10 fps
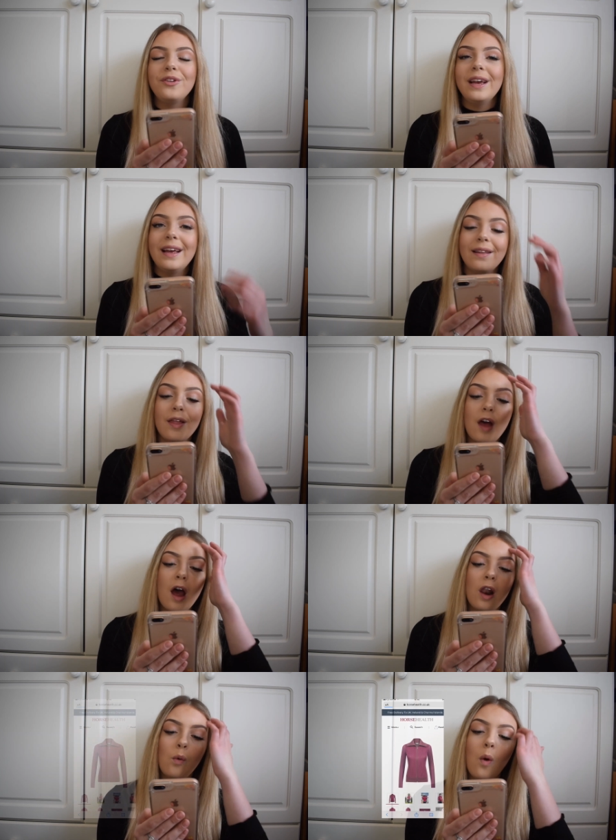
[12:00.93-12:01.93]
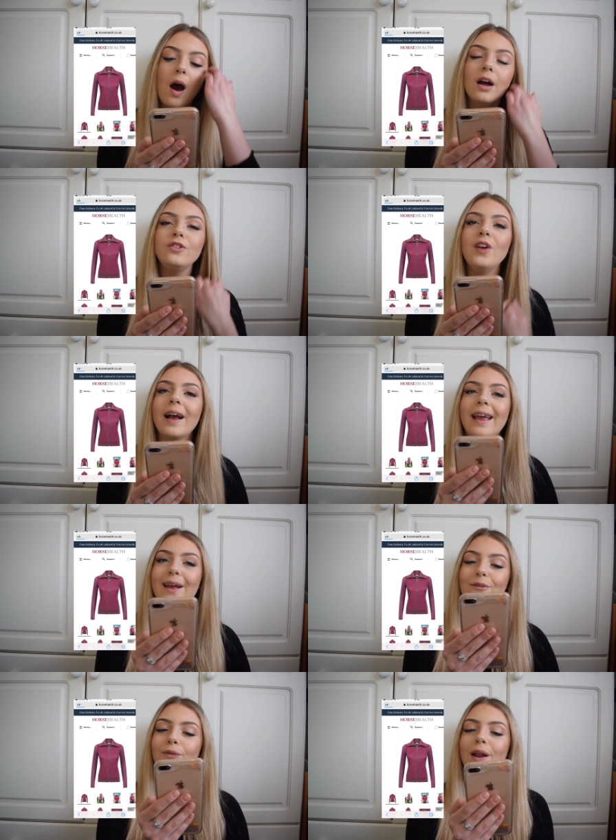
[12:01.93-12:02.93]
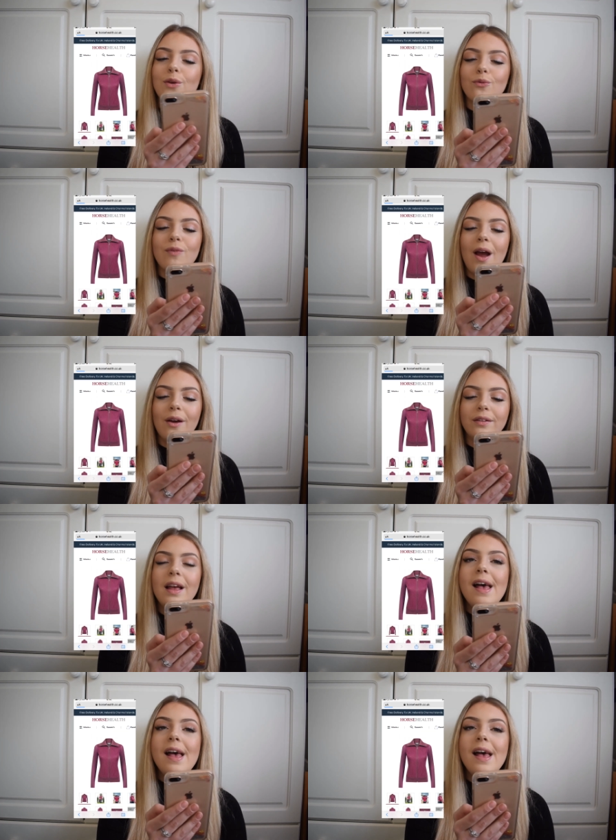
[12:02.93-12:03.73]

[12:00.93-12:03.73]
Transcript: is the Loire jacket in French Rose.